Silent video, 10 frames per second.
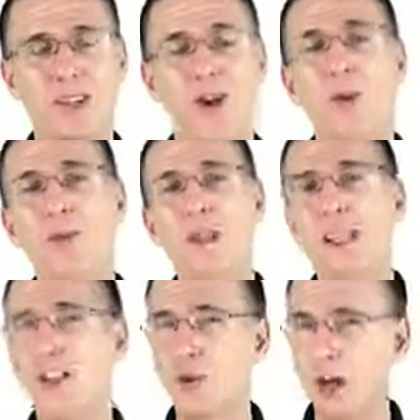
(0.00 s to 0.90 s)

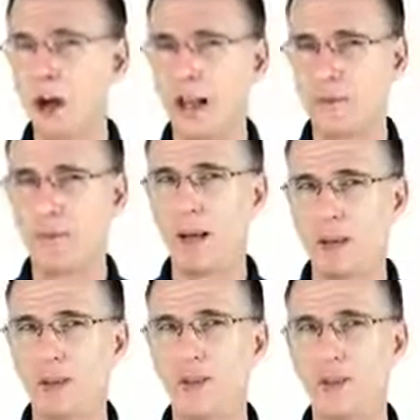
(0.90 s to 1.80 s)
Hopefully, you now have a
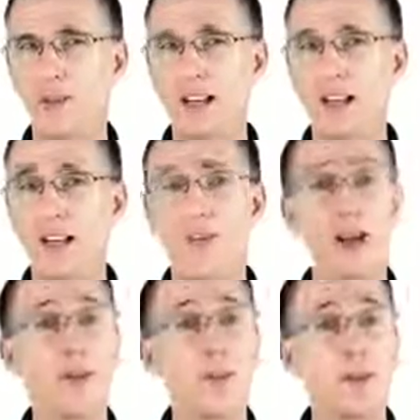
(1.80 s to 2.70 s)
better understanding of
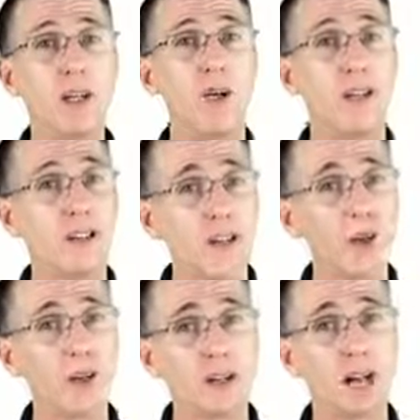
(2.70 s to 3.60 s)
how the Bitcoin
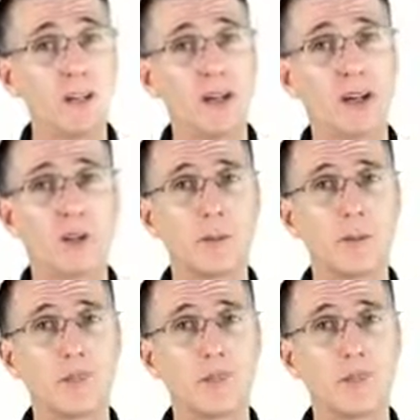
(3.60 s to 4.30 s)
network operates.